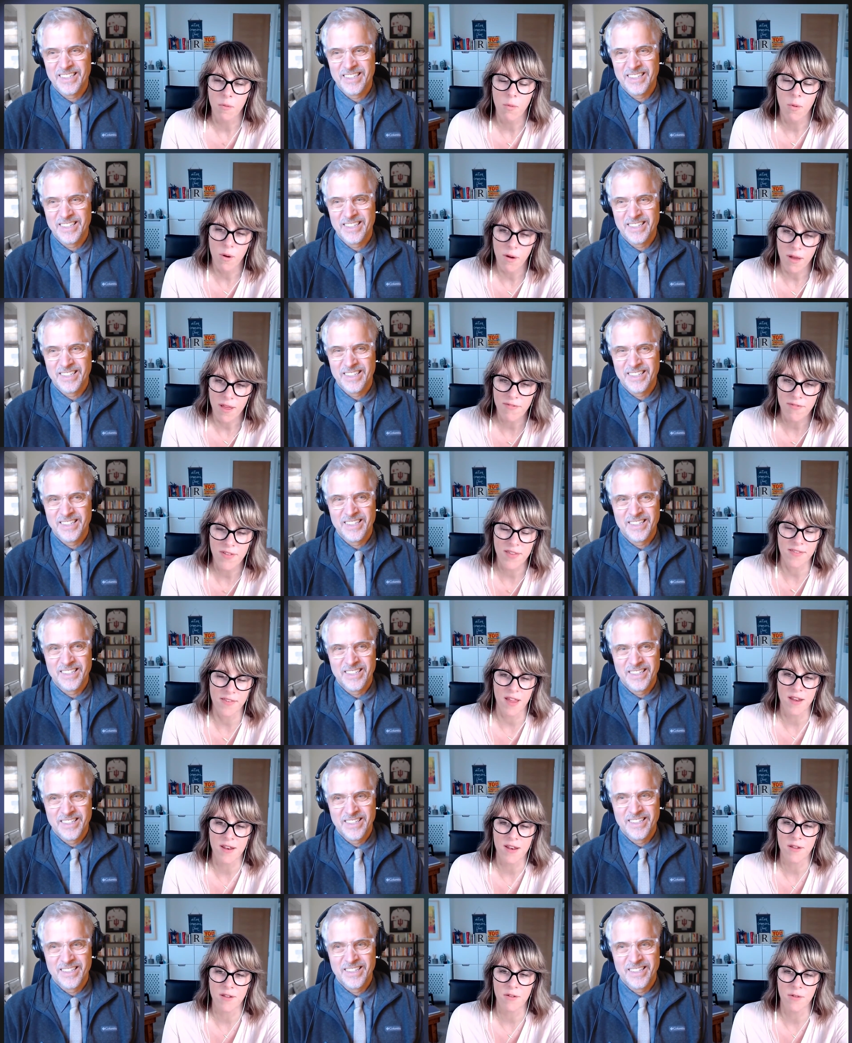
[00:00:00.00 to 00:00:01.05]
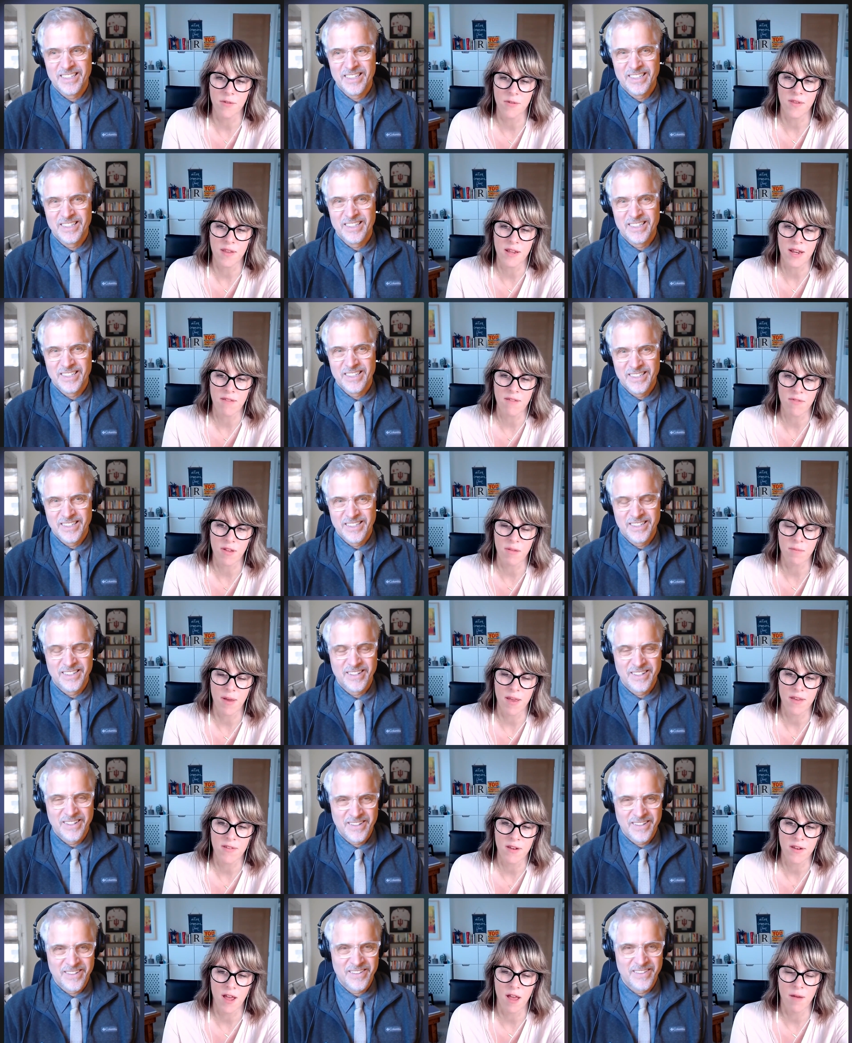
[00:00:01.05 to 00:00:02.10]
Speaker 1: What if it's going to cause significant
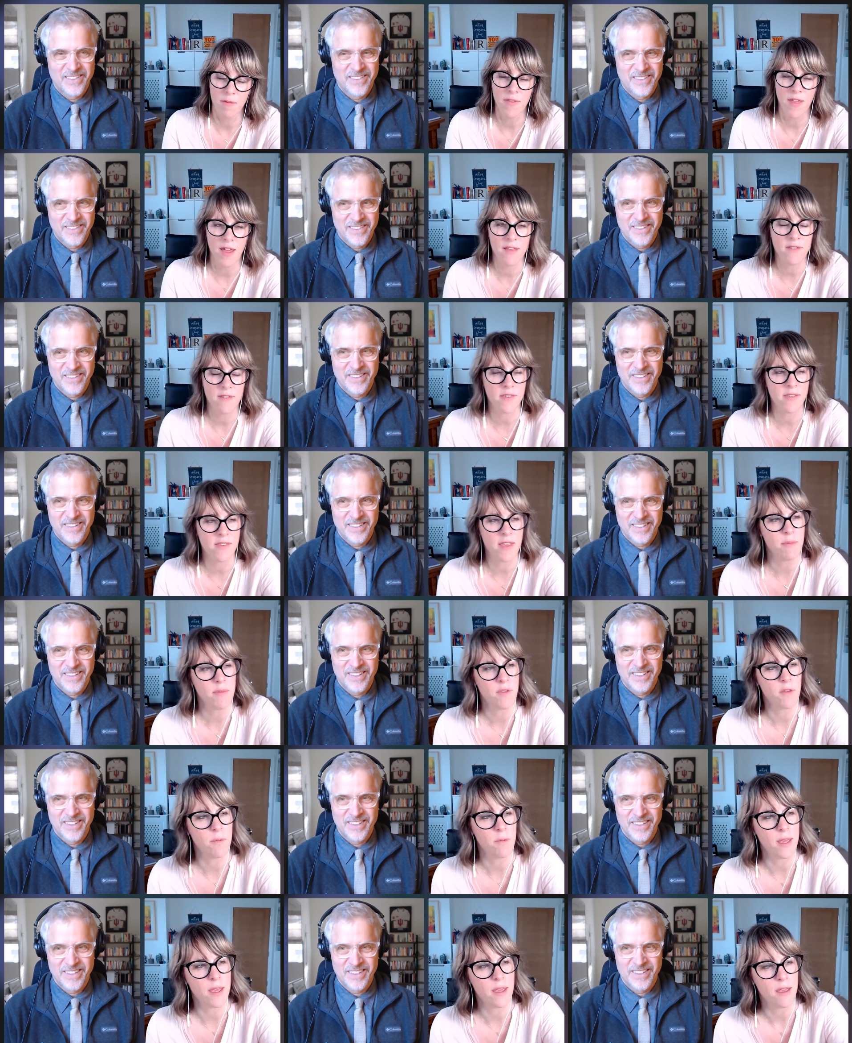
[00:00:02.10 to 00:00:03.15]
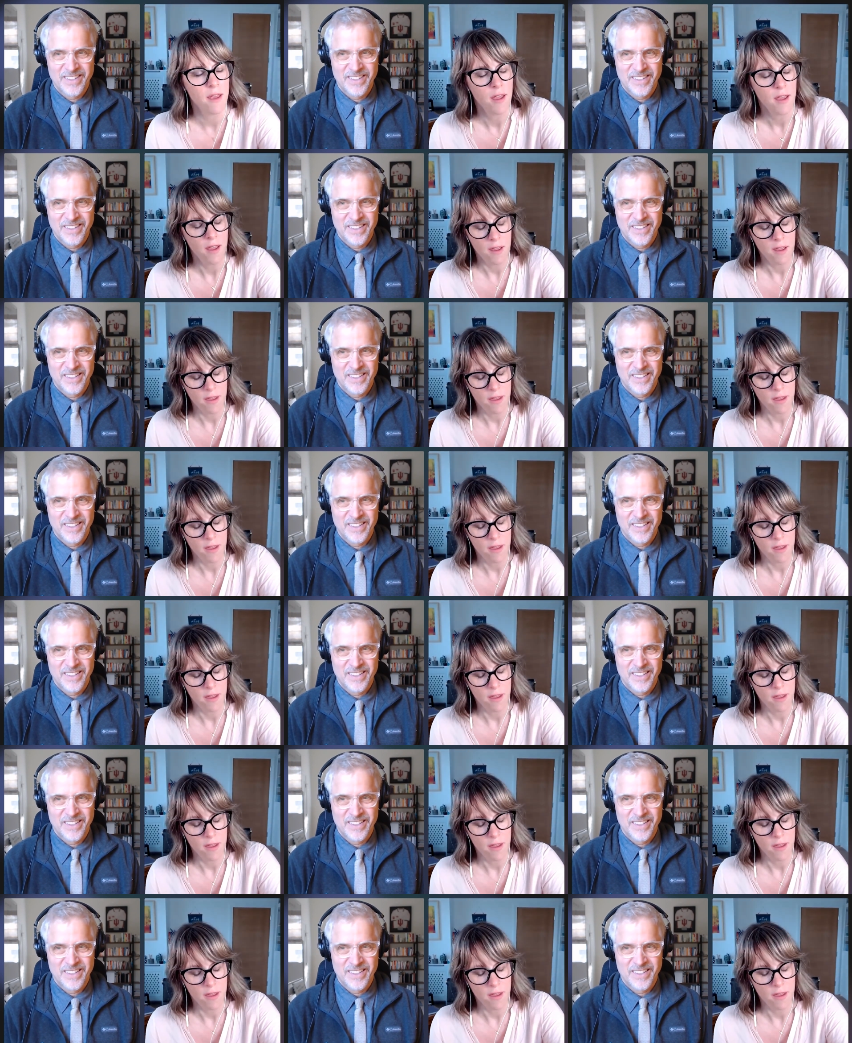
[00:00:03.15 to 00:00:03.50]
patient harm? That just seems to be